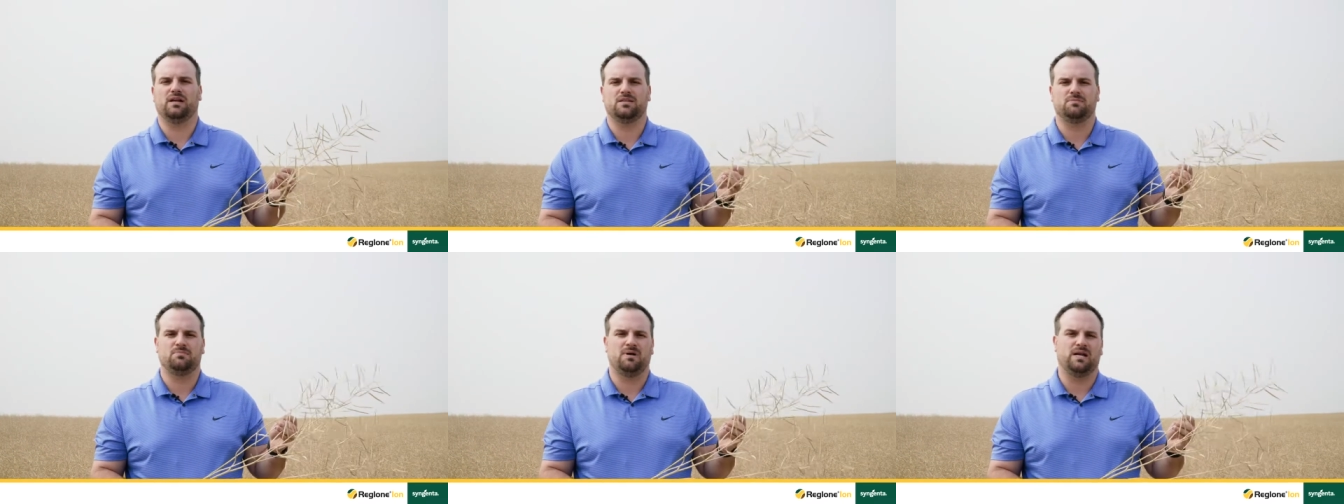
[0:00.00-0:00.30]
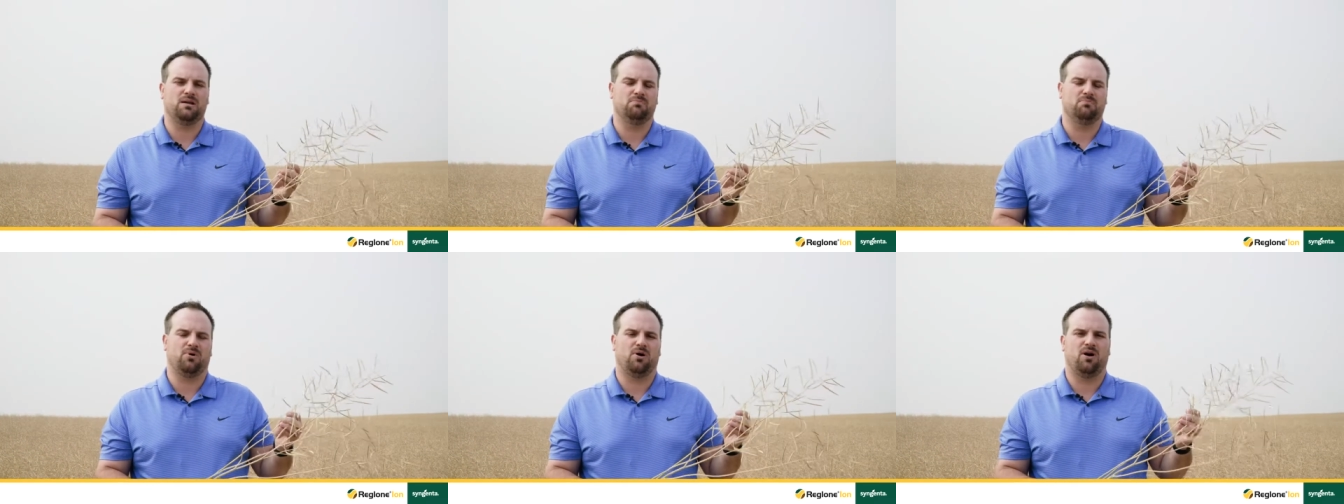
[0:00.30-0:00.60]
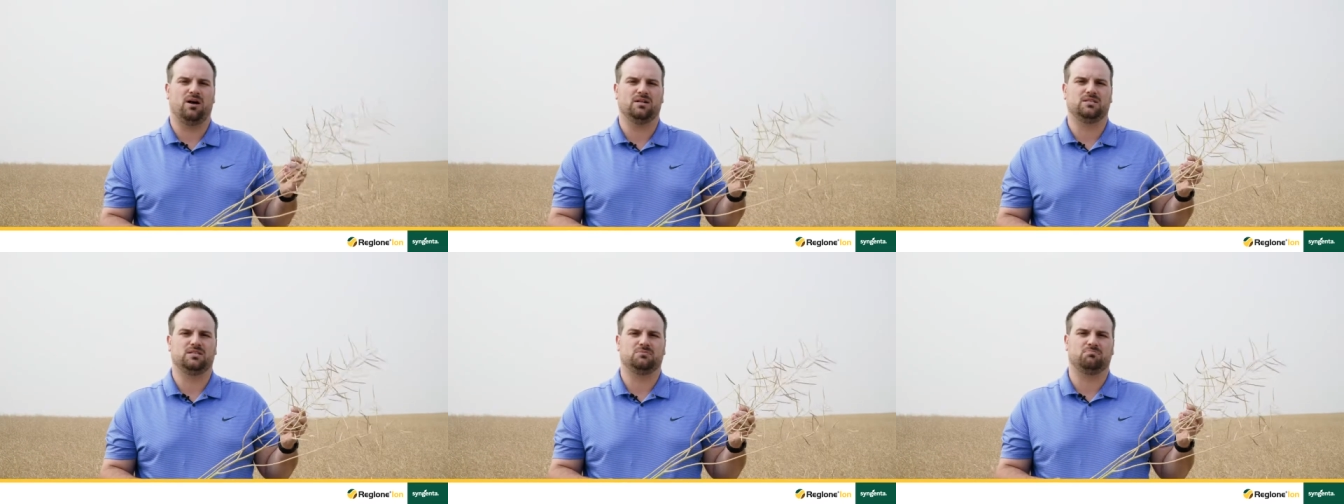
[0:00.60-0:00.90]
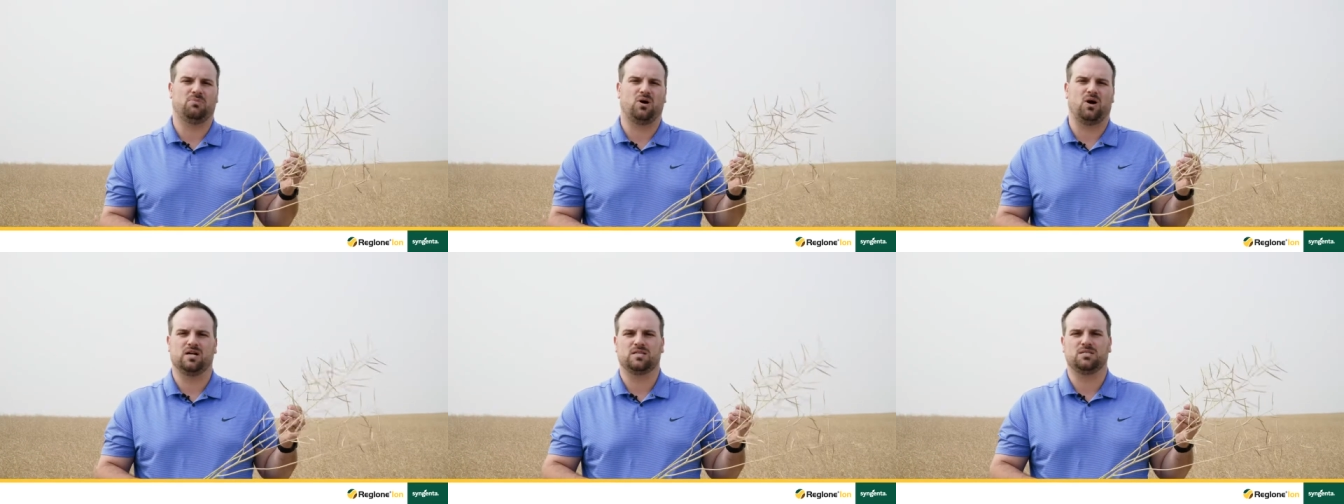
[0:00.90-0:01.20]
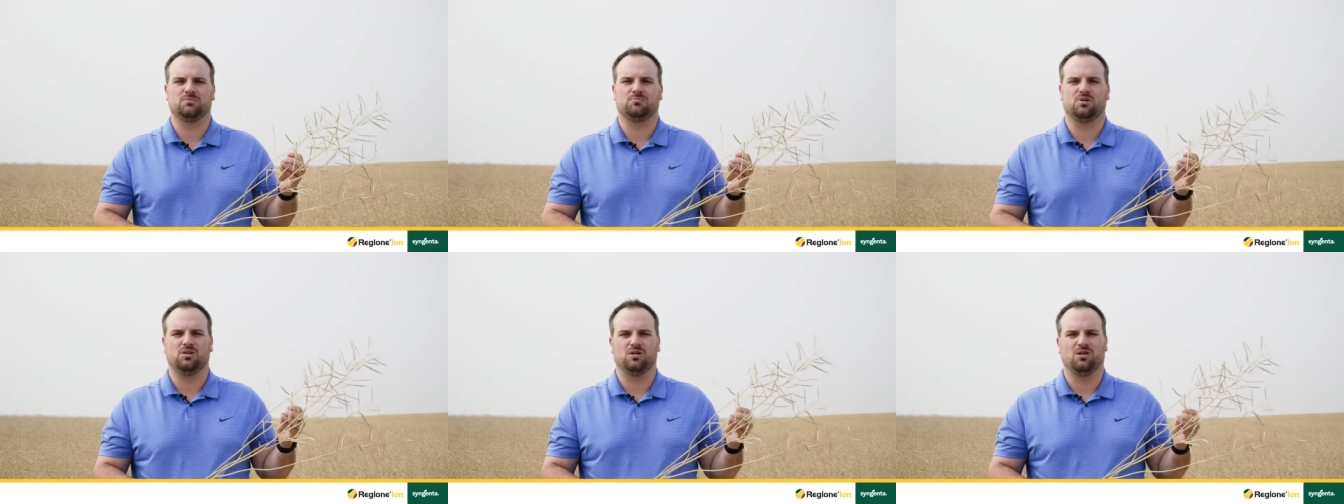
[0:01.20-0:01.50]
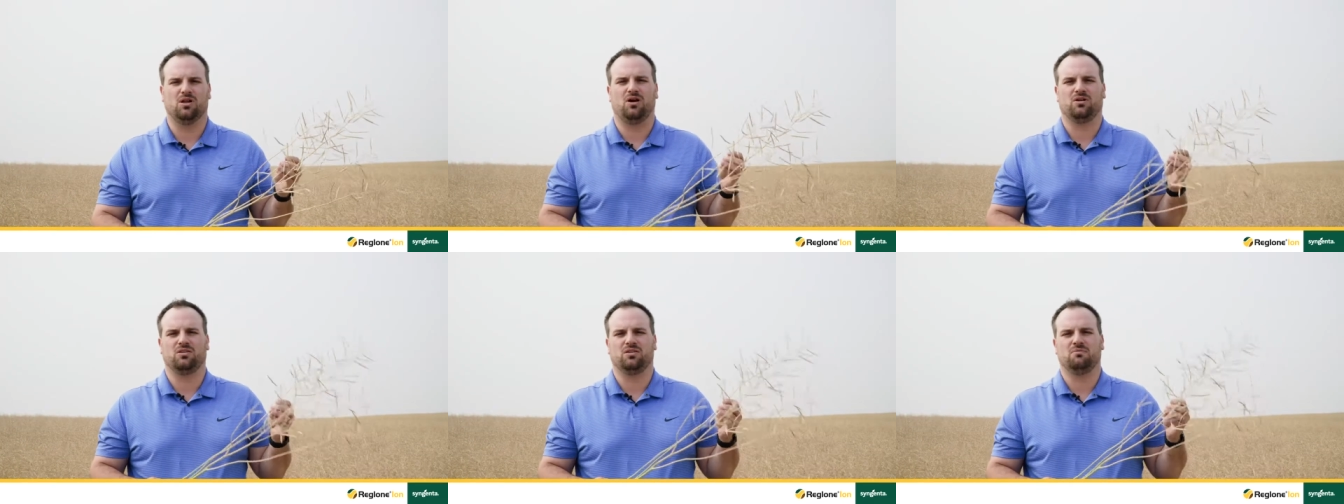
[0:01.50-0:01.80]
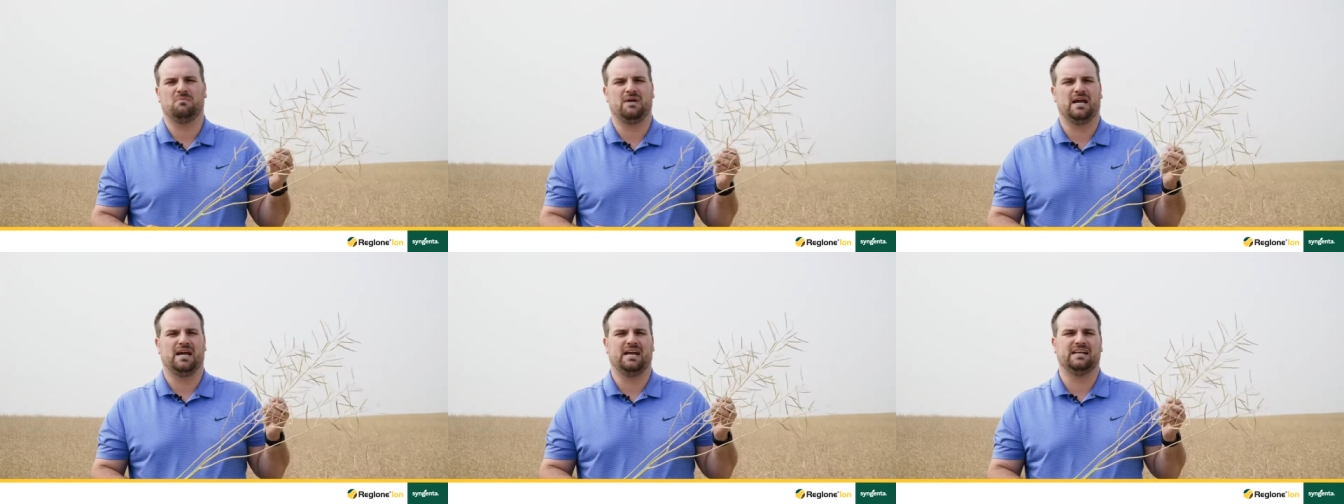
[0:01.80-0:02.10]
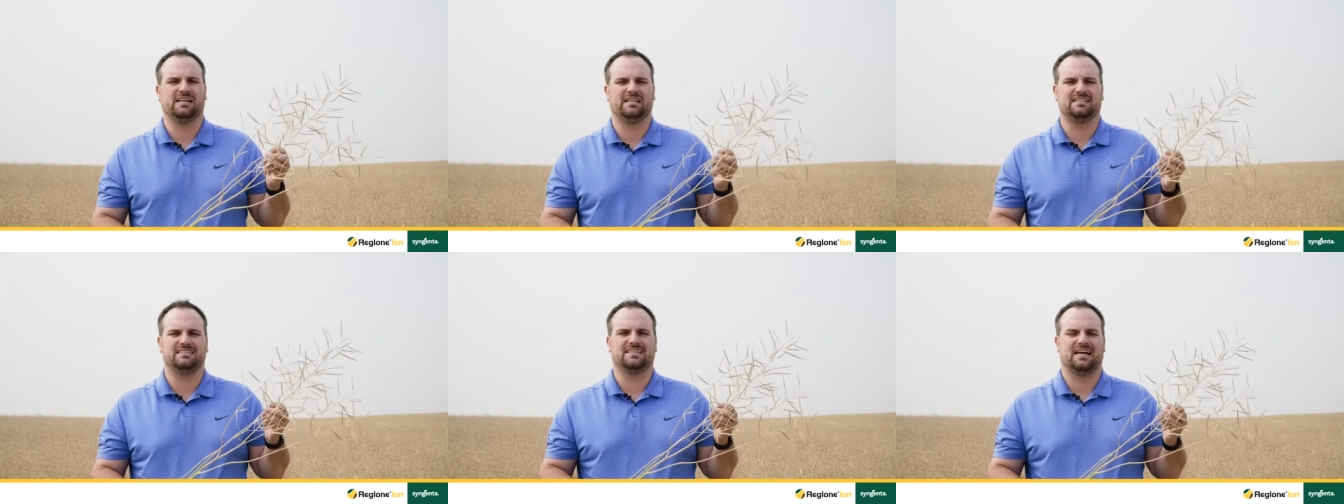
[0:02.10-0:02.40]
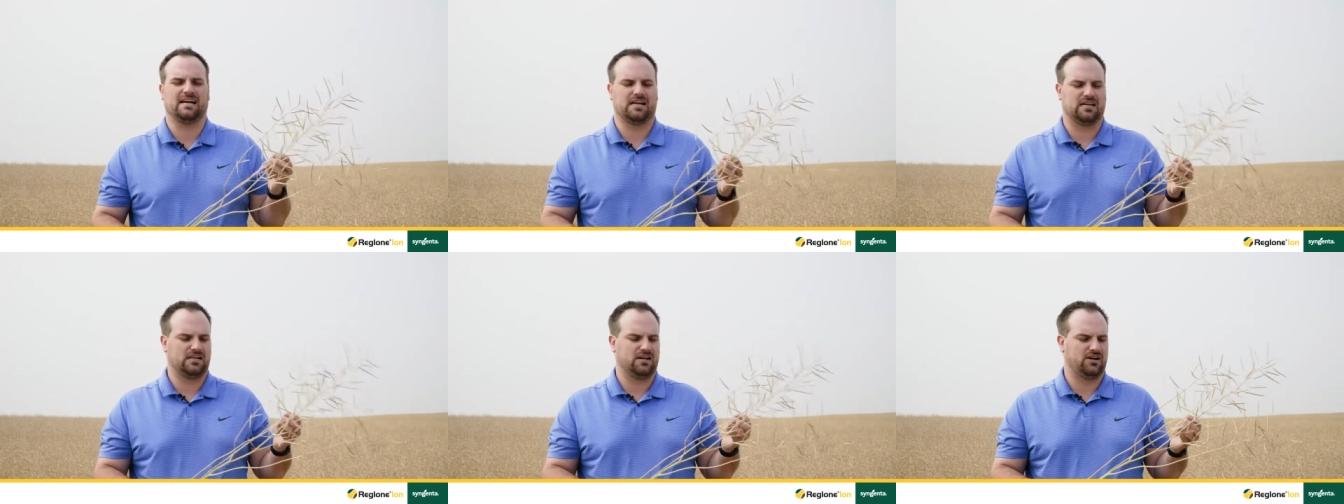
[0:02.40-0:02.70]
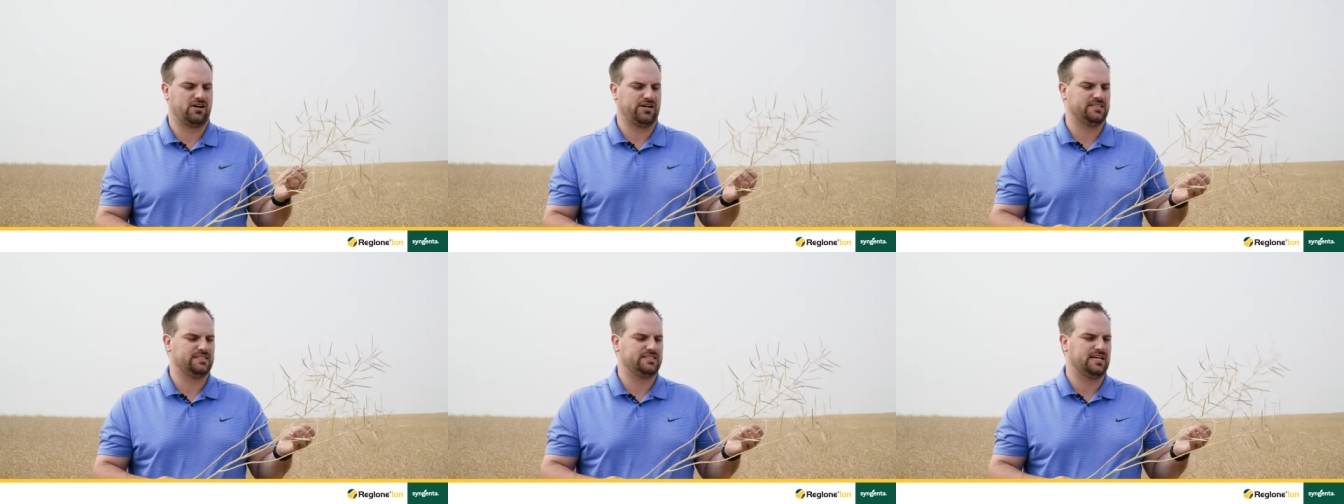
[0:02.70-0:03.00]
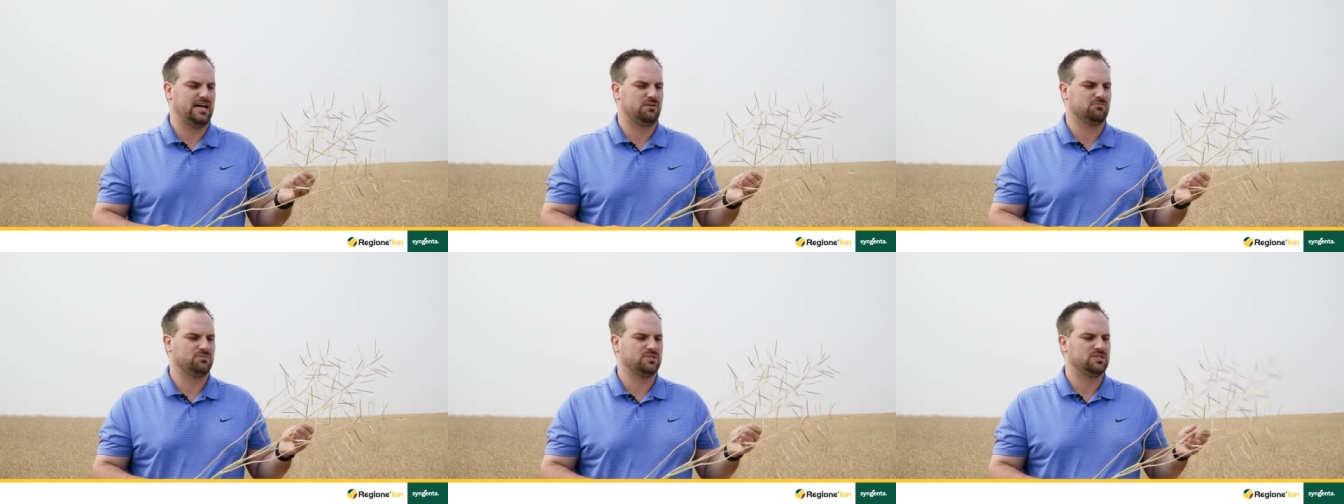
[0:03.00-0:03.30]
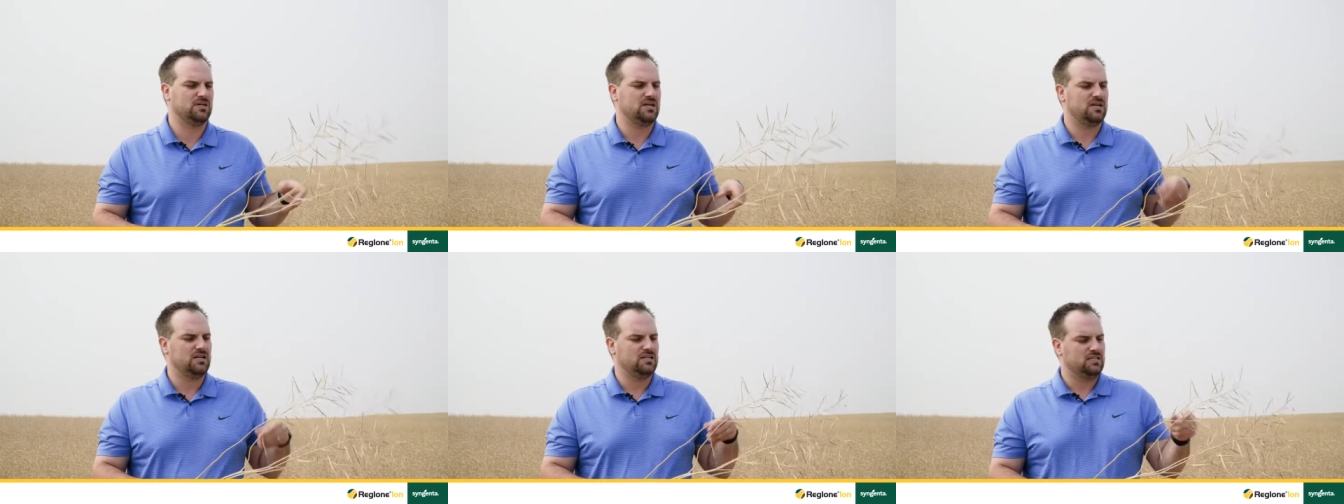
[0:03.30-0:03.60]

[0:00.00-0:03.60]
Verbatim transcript: as many pods as possible along the main and secondary stems.